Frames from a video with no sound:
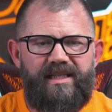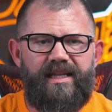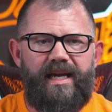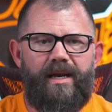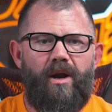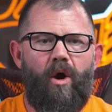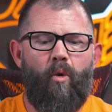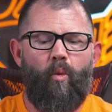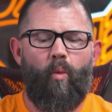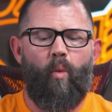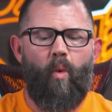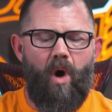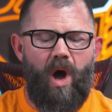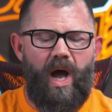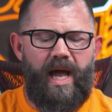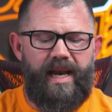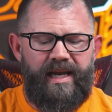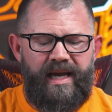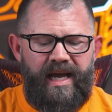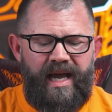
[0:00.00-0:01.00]
They don't
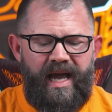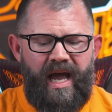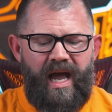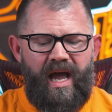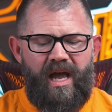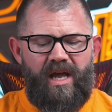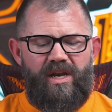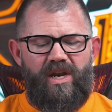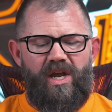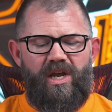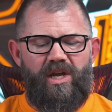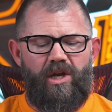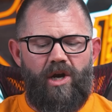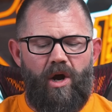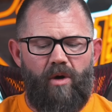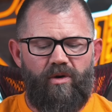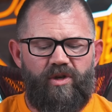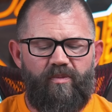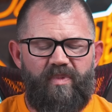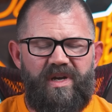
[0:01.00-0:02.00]
want, you
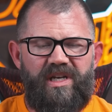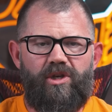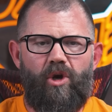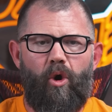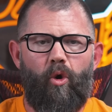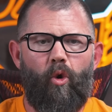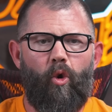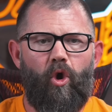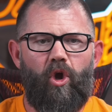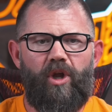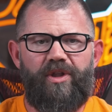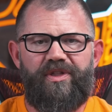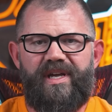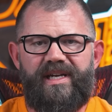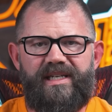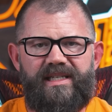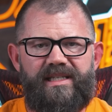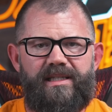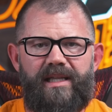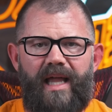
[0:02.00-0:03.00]
know, to be told
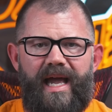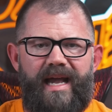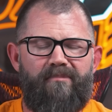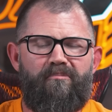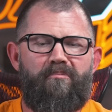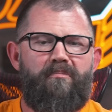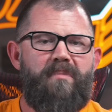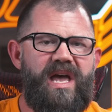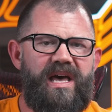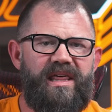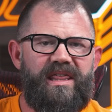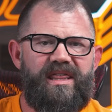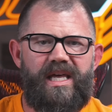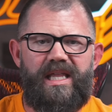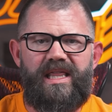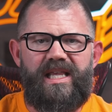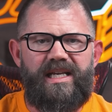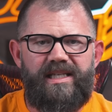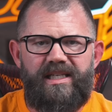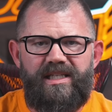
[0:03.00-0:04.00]
this like myth
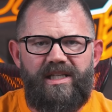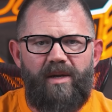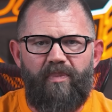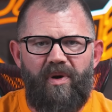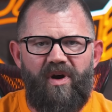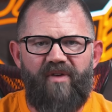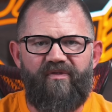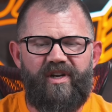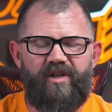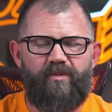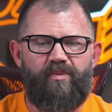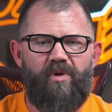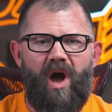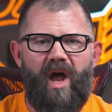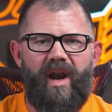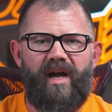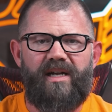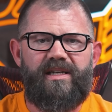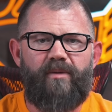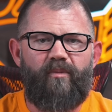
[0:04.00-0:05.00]
that this is the perfect
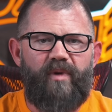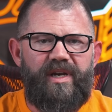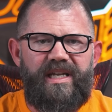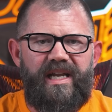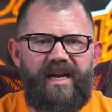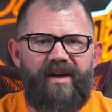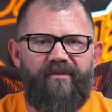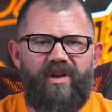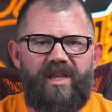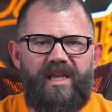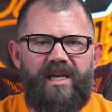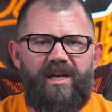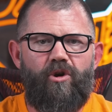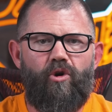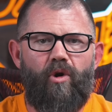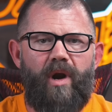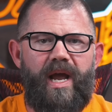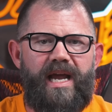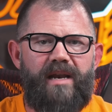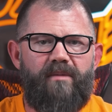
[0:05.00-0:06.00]
product and we did everything
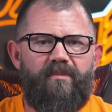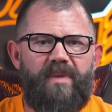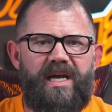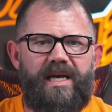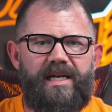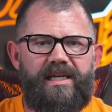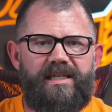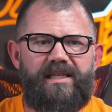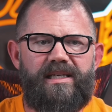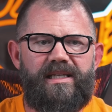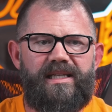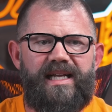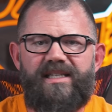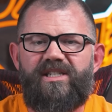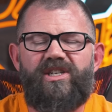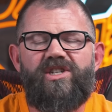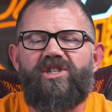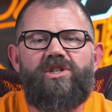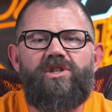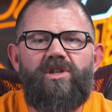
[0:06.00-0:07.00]
great, because
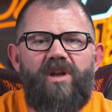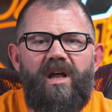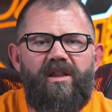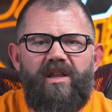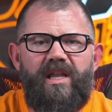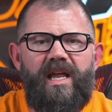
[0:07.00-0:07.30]
that's just